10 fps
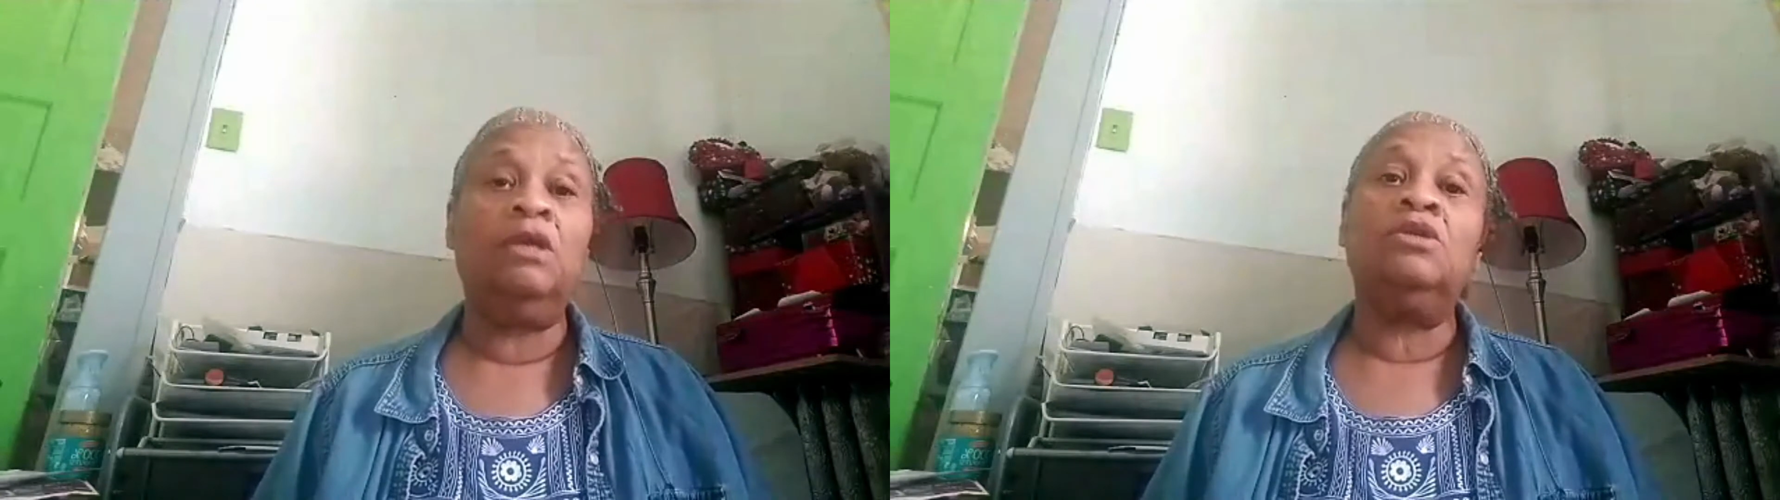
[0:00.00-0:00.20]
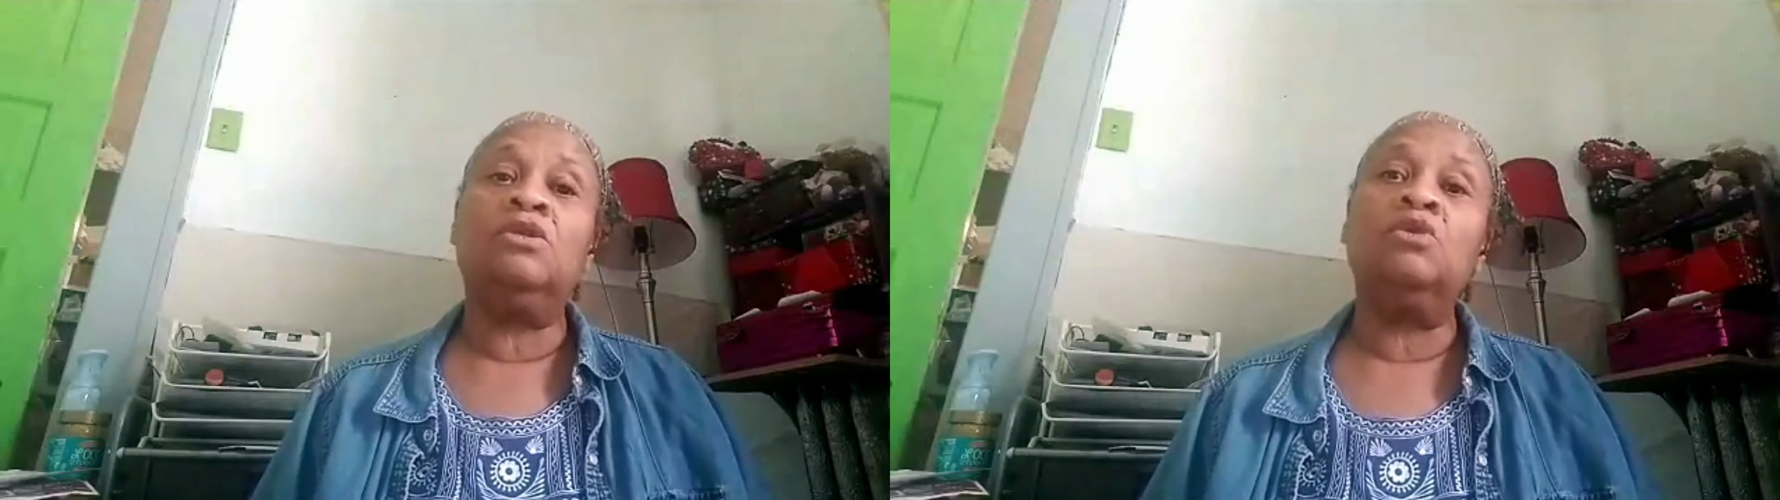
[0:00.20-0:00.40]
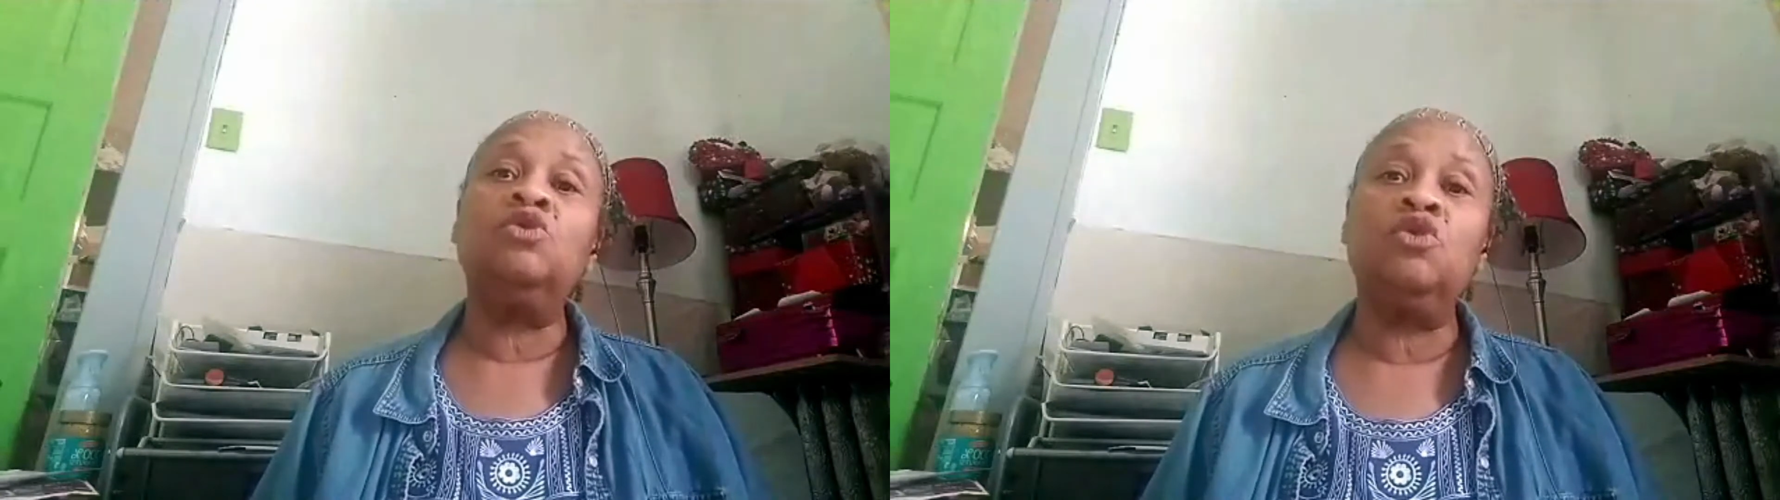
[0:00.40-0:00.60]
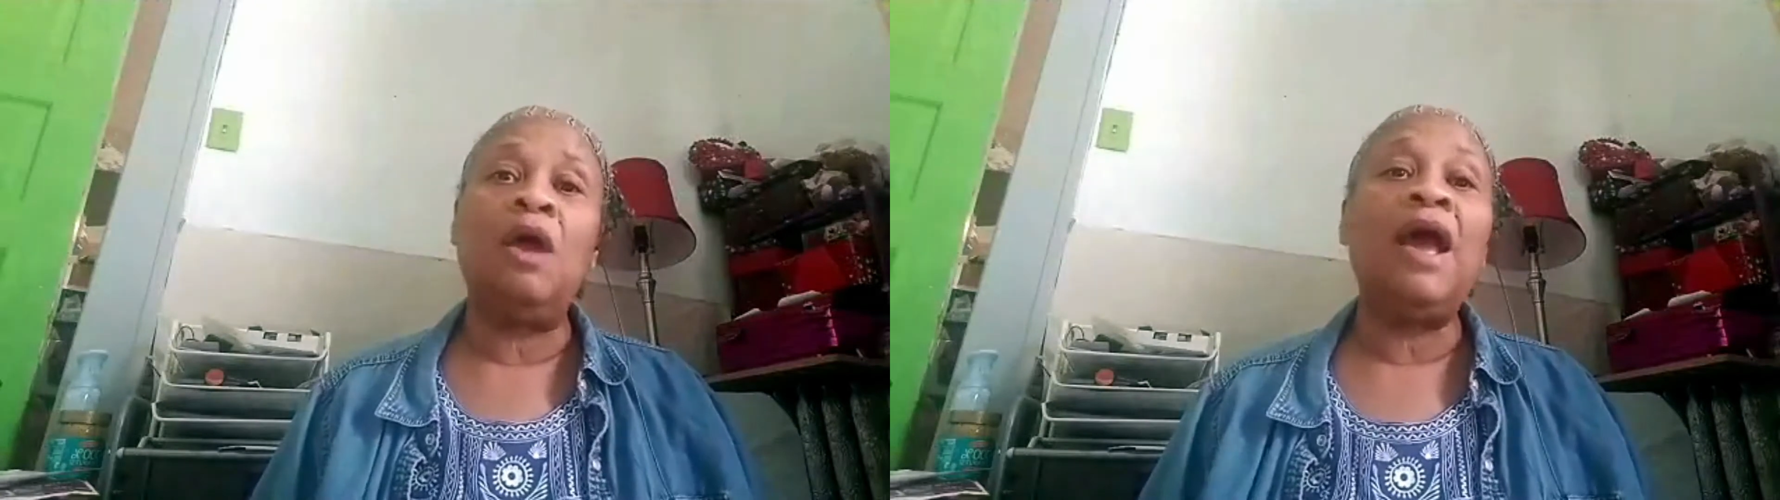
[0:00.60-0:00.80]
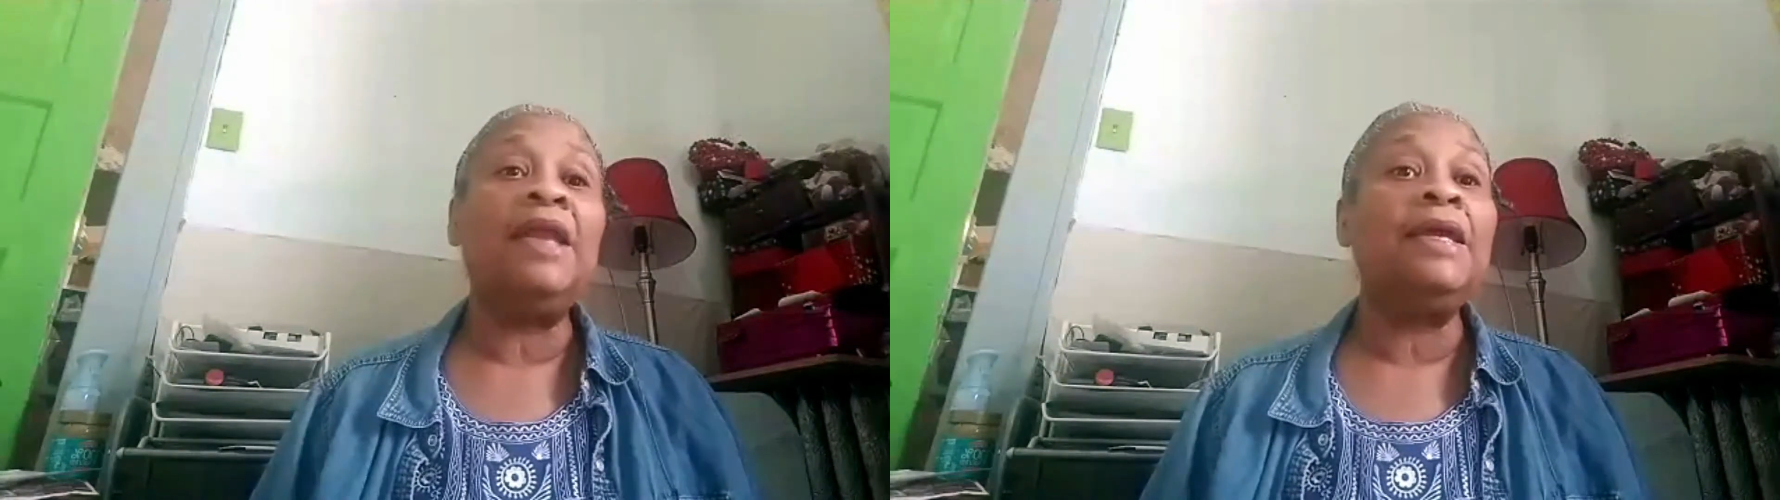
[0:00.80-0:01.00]
So
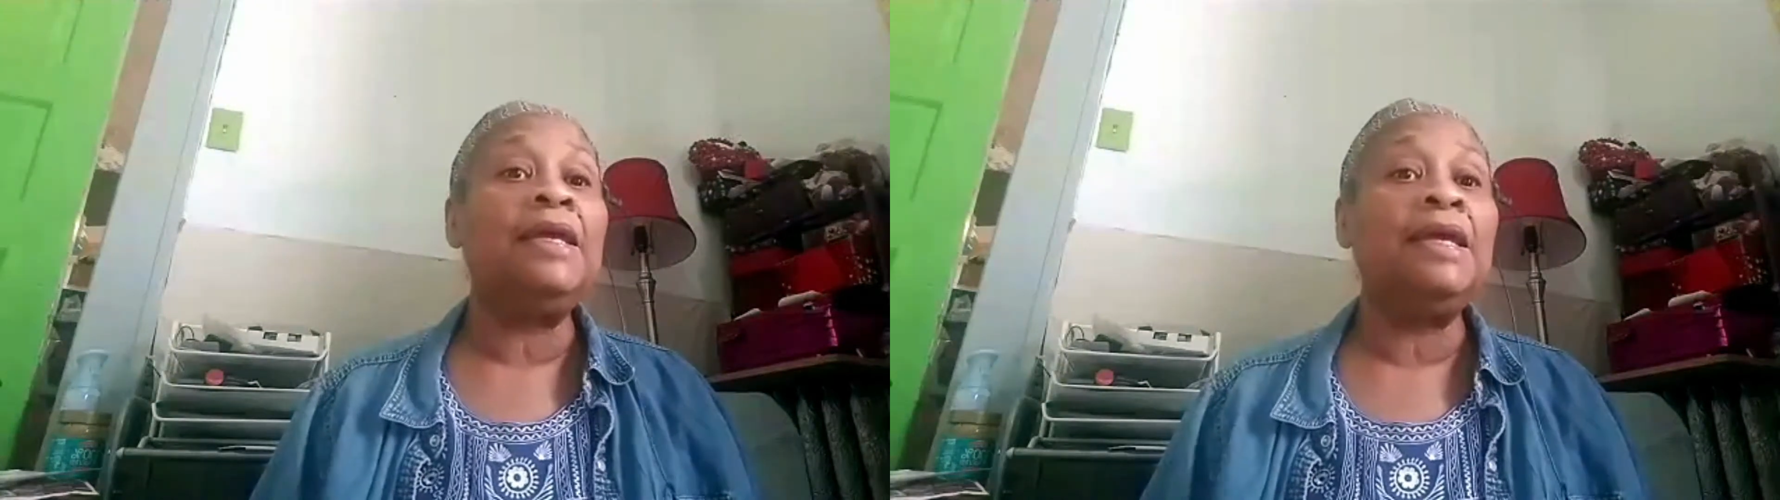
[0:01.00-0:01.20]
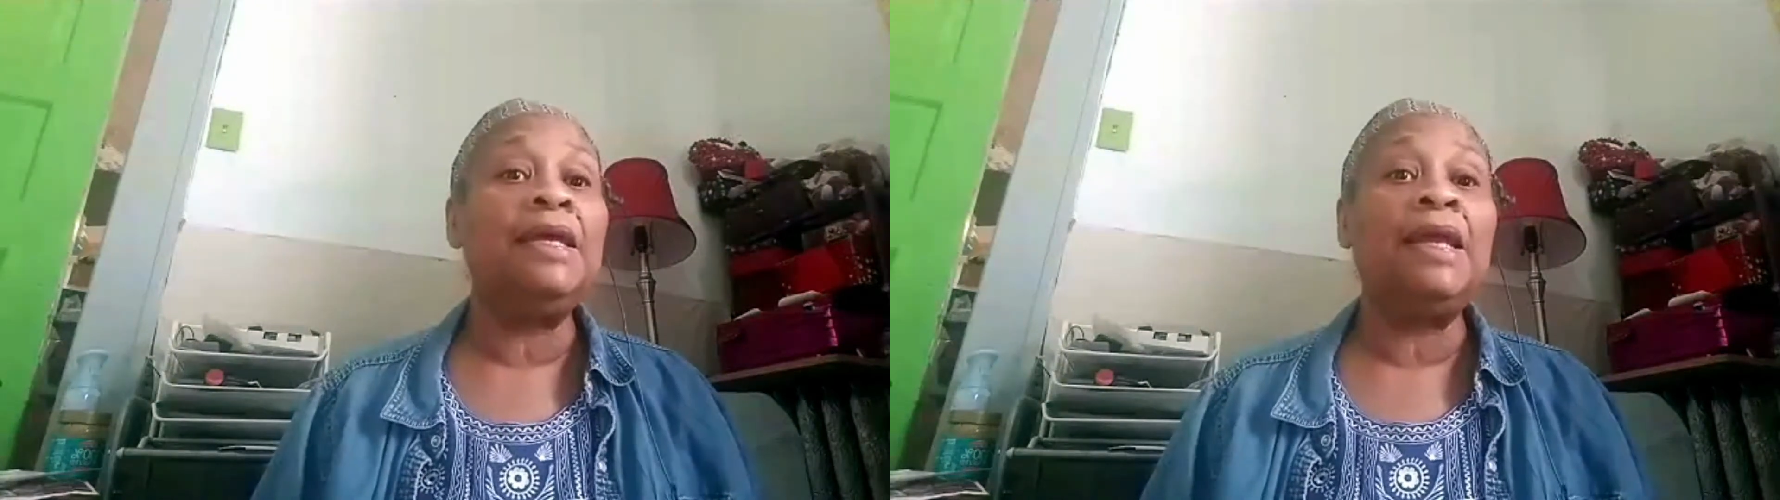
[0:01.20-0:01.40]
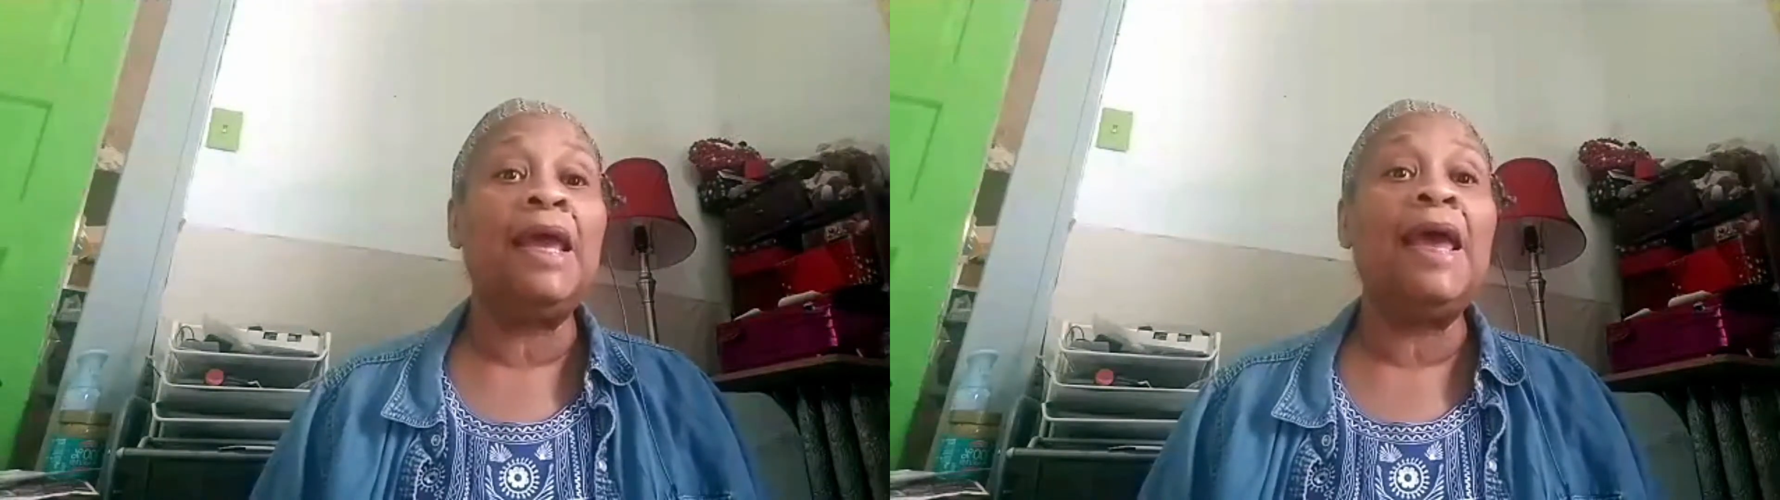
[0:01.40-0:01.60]
try to get